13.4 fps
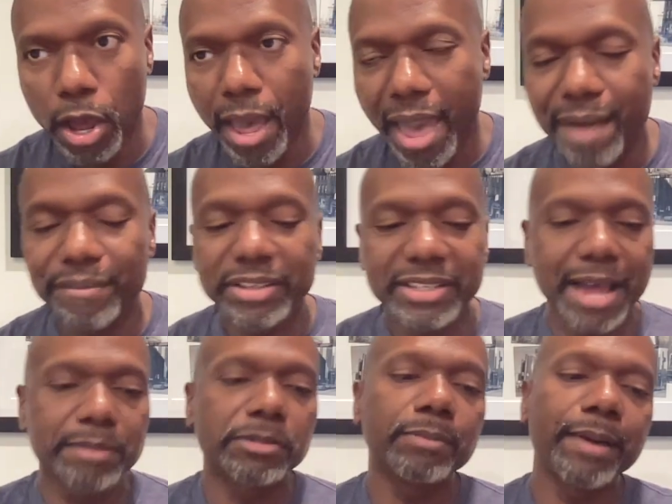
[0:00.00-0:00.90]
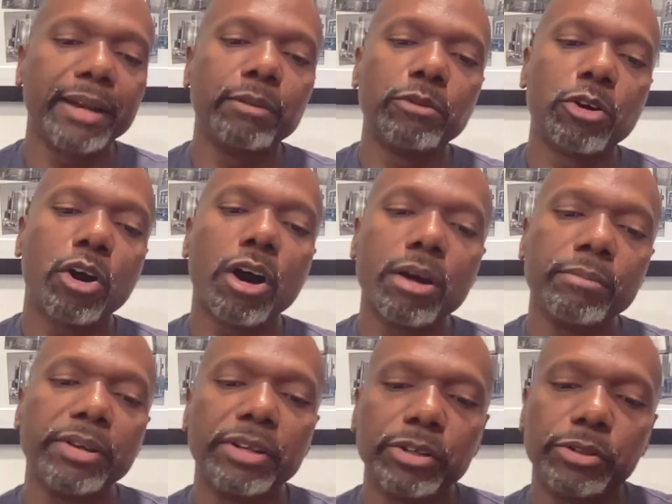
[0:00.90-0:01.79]
Every time somebody would call
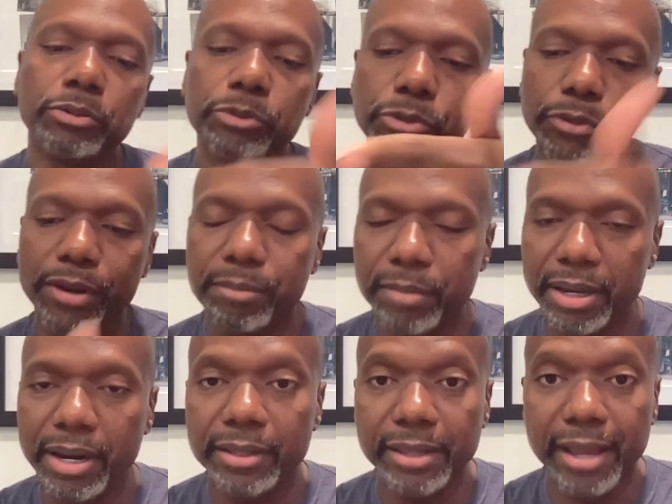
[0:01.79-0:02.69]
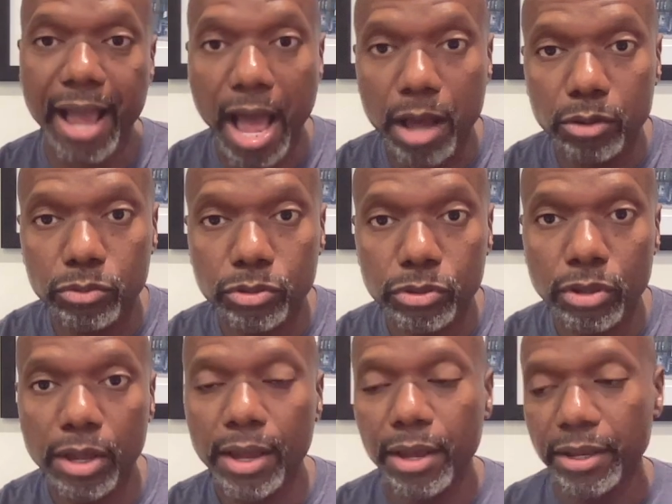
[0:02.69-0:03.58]
me to do treatment at their house,
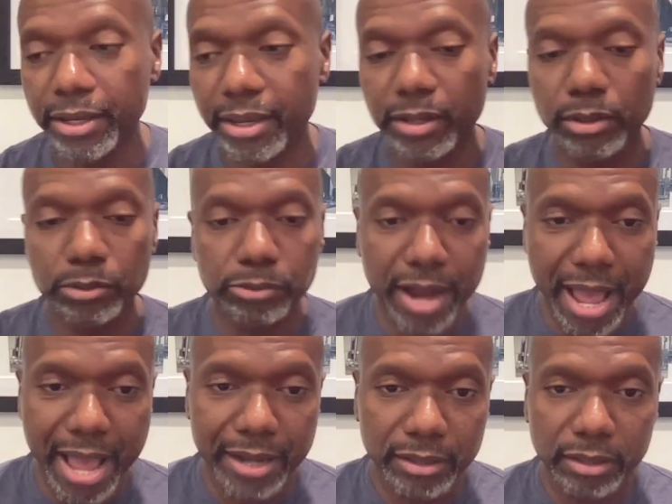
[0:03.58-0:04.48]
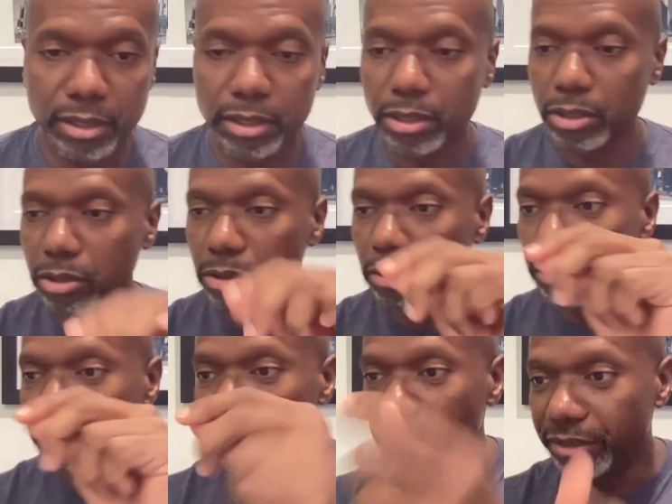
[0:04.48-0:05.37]
kill a rat,
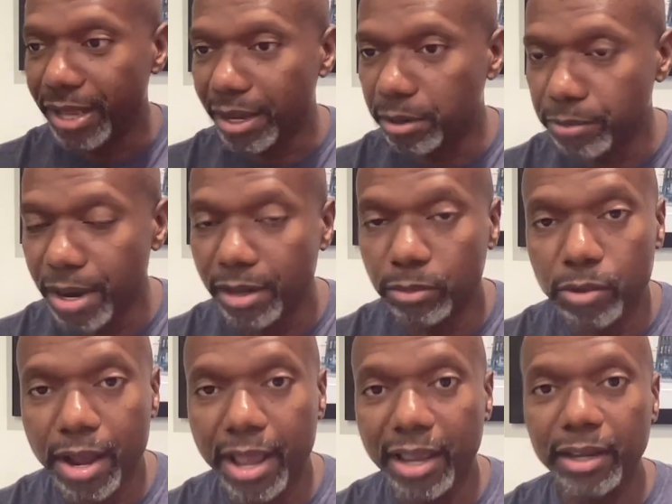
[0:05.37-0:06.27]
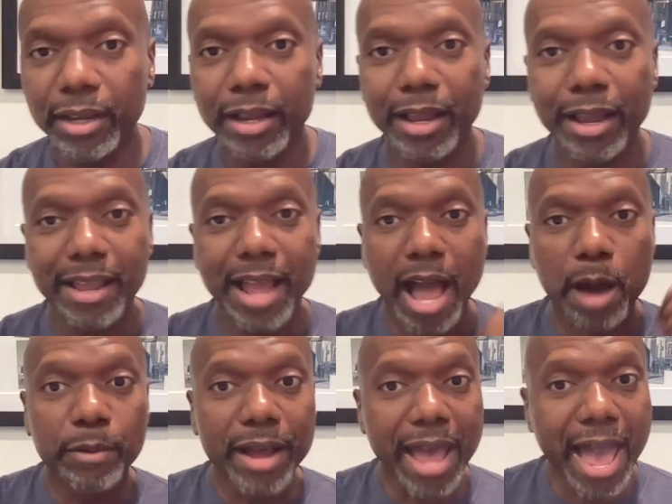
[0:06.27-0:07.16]
take a rat away, I
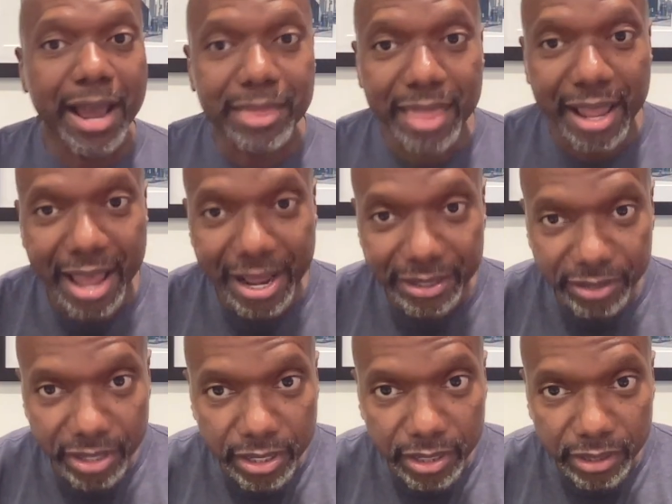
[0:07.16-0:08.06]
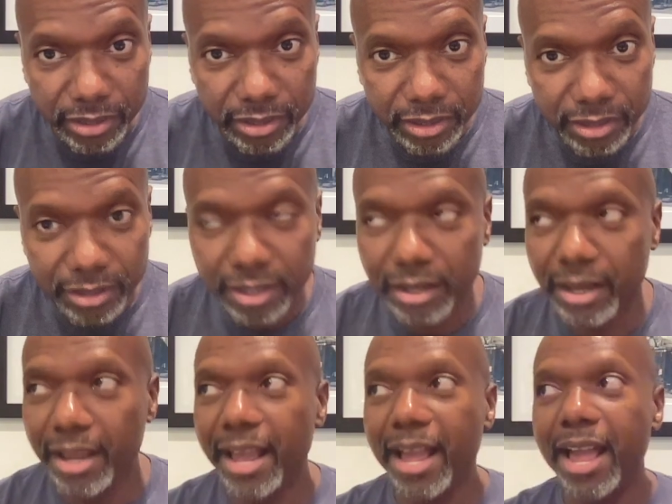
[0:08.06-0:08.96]
would act like I did it.
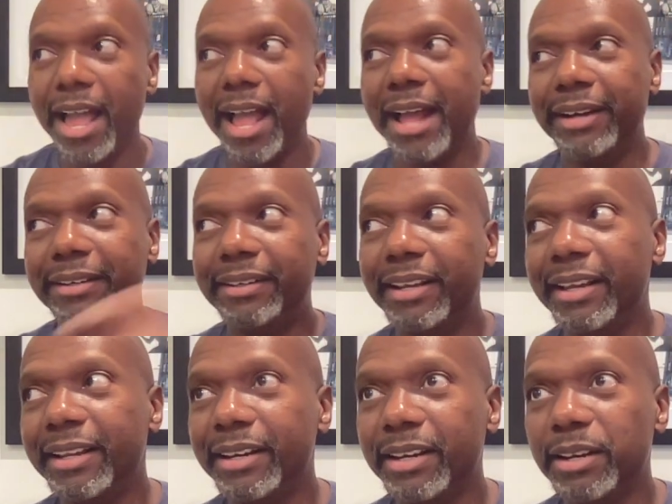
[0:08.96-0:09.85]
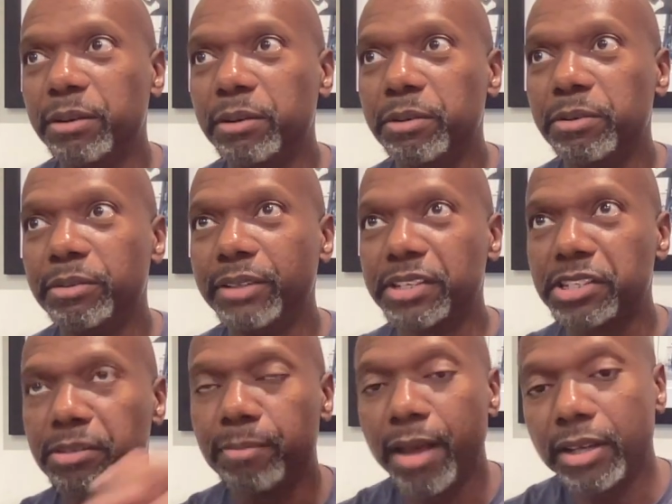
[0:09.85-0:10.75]
And then the
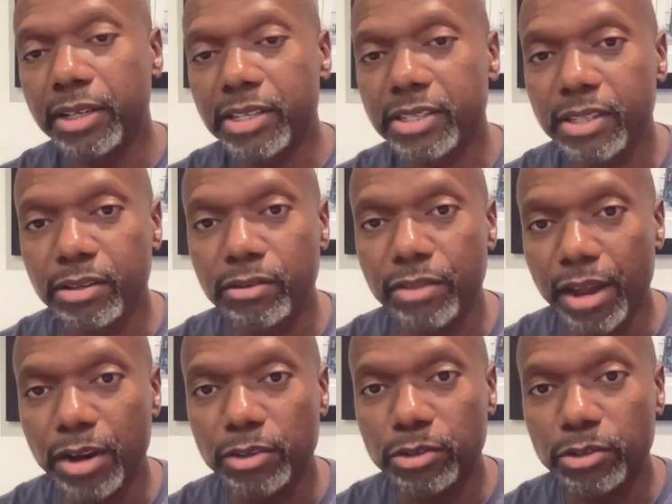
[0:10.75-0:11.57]
smell is still there.